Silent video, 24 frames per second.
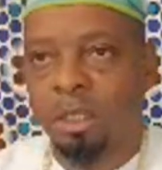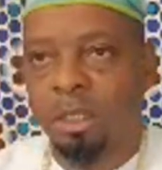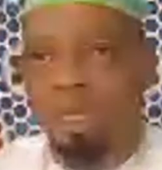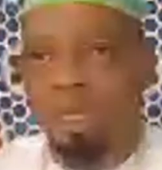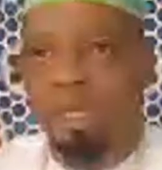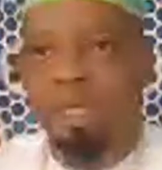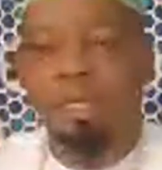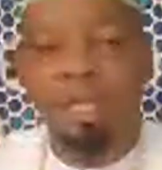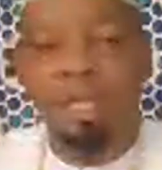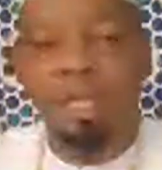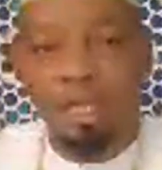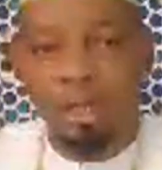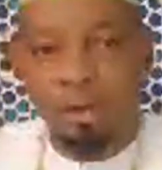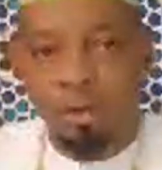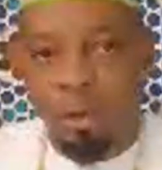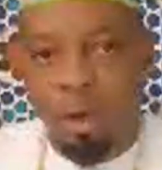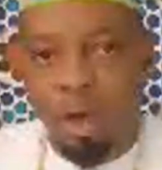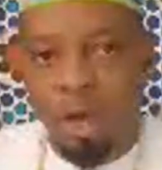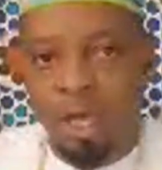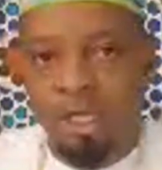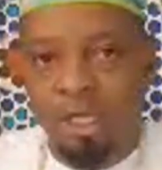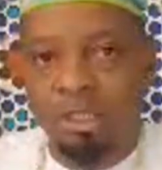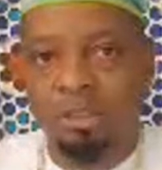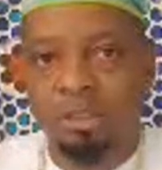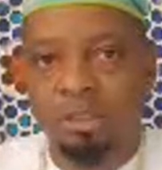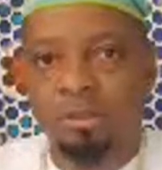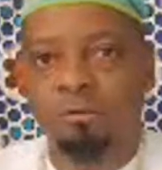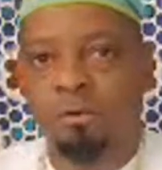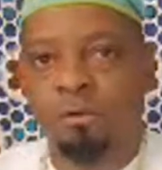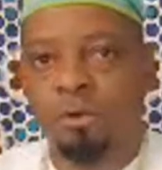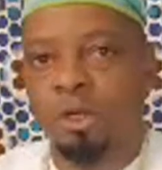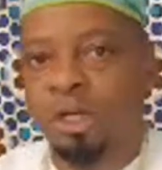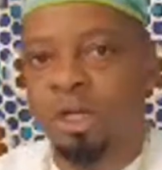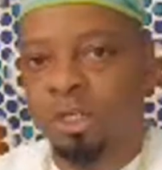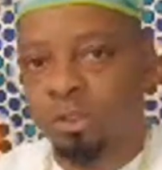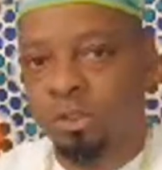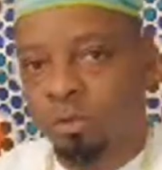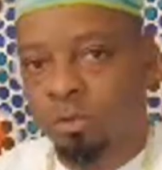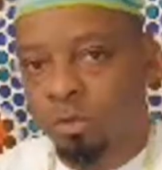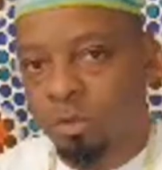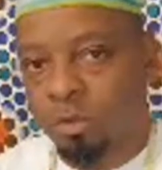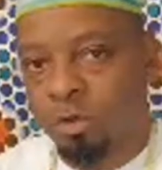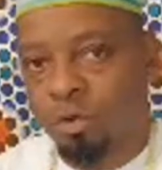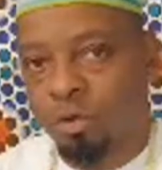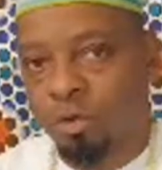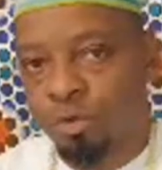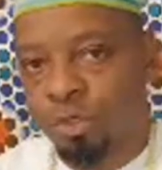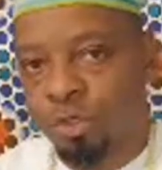And likewise, for us who
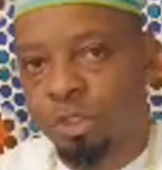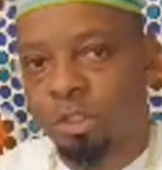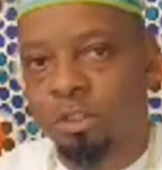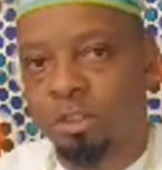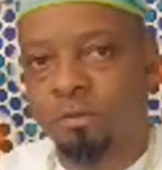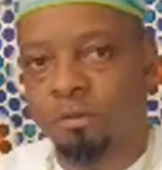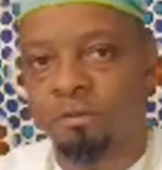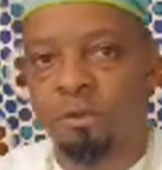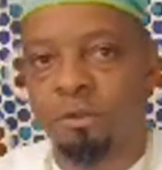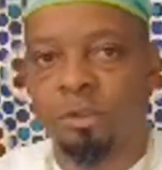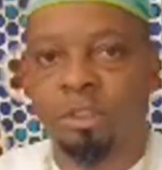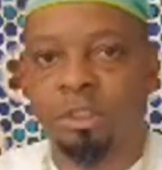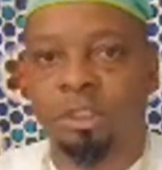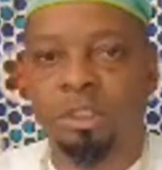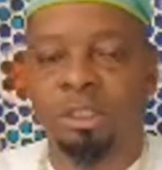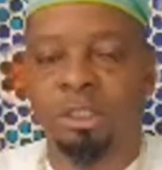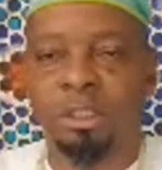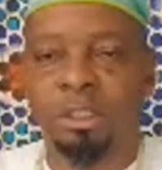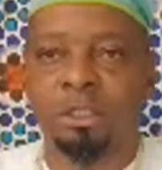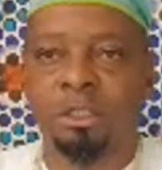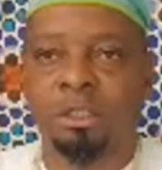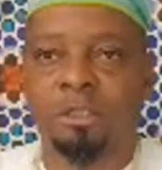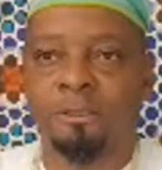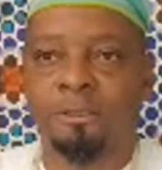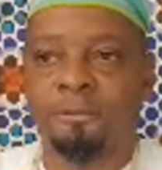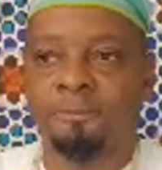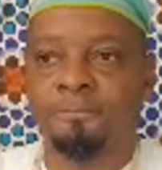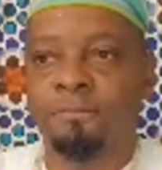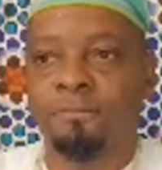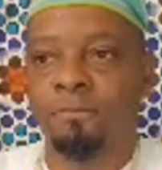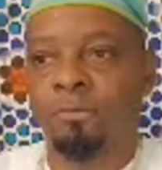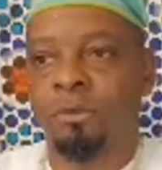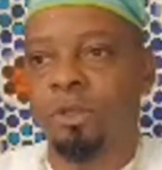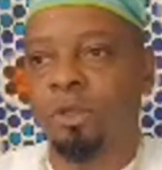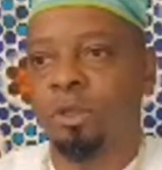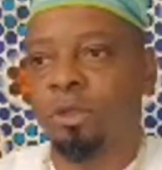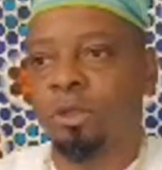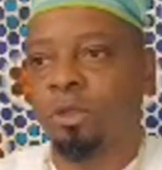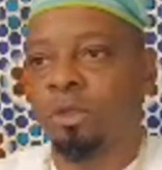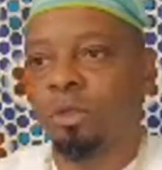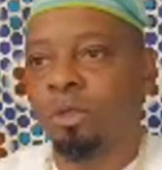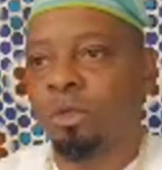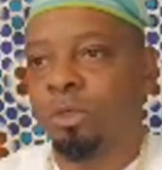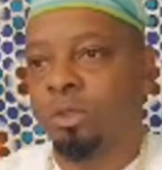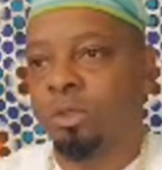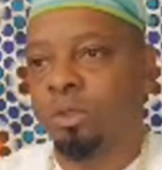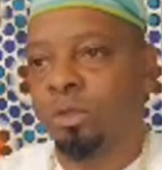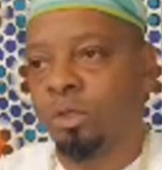are Orisha devotees,
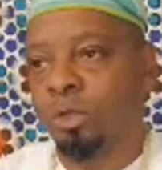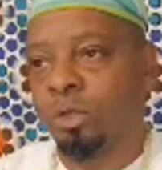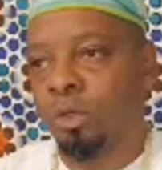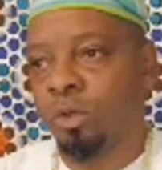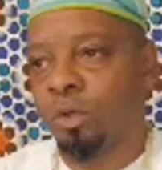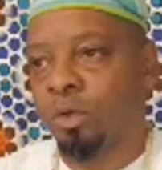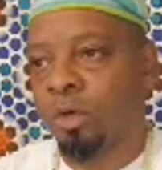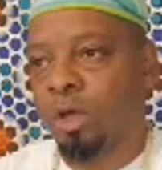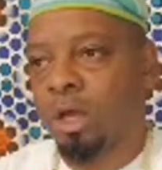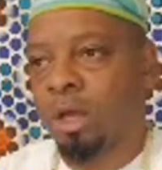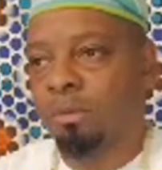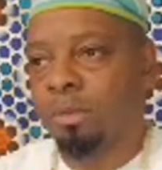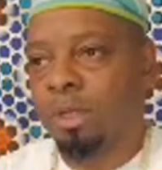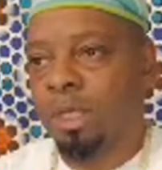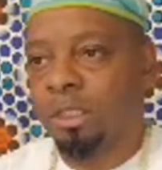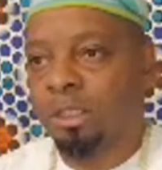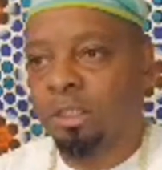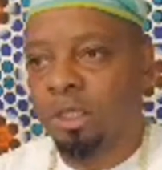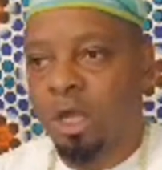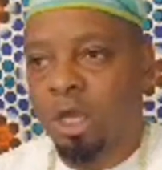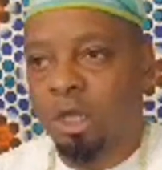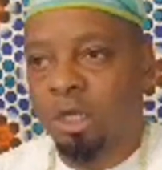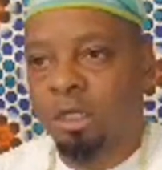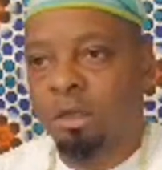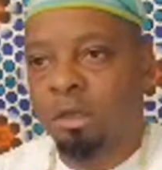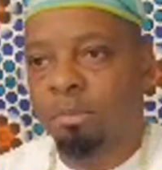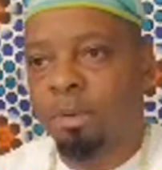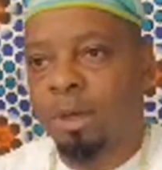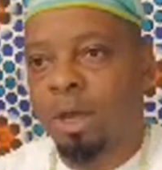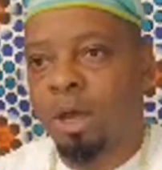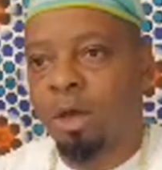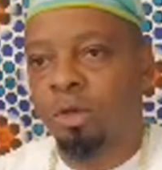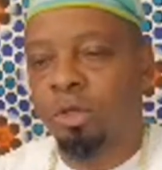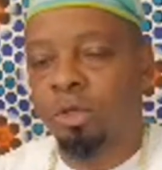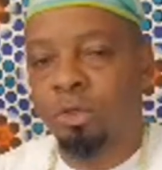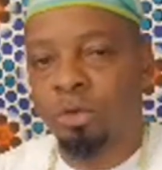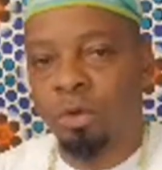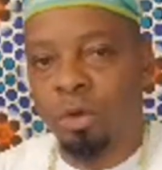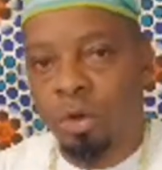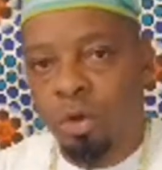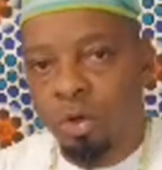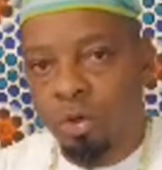I'm not talking about your